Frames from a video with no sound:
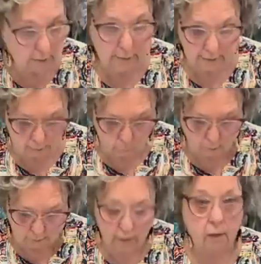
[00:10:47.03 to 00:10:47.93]
to stay
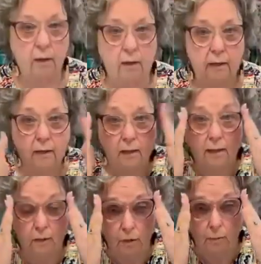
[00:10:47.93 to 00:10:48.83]
awake
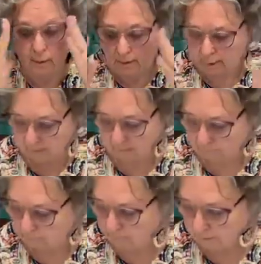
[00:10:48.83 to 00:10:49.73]
and do my live.
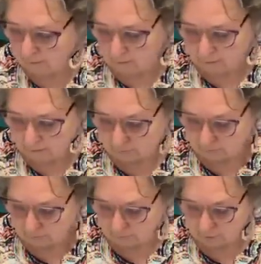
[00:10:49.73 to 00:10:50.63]

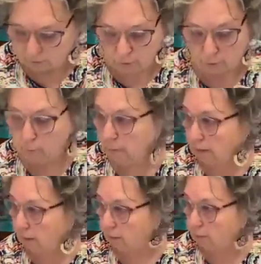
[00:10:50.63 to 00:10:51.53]
So I'm going to turn my
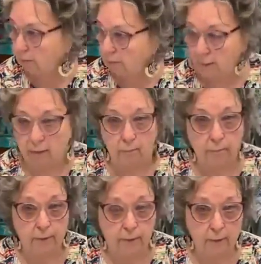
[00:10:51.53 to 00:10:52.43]
camera
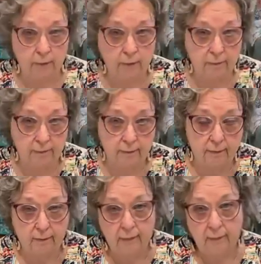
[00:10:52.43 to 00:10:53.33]
down because
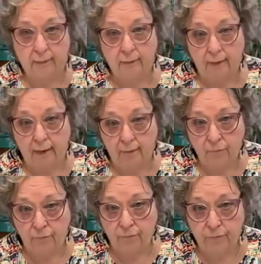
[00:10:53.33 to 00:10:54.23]

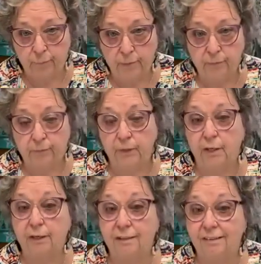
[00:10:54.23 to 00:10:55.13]
I've been
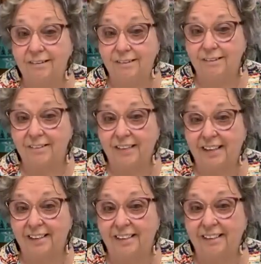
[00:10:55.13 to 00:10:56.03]
forgetting to do
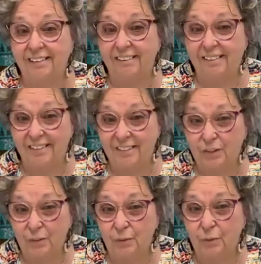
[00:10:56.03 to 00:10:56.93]
that, and you need
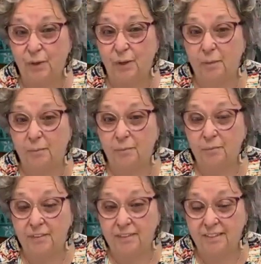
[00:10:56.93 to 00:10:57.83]
to
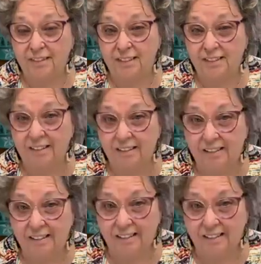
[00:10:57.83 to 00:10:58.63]
see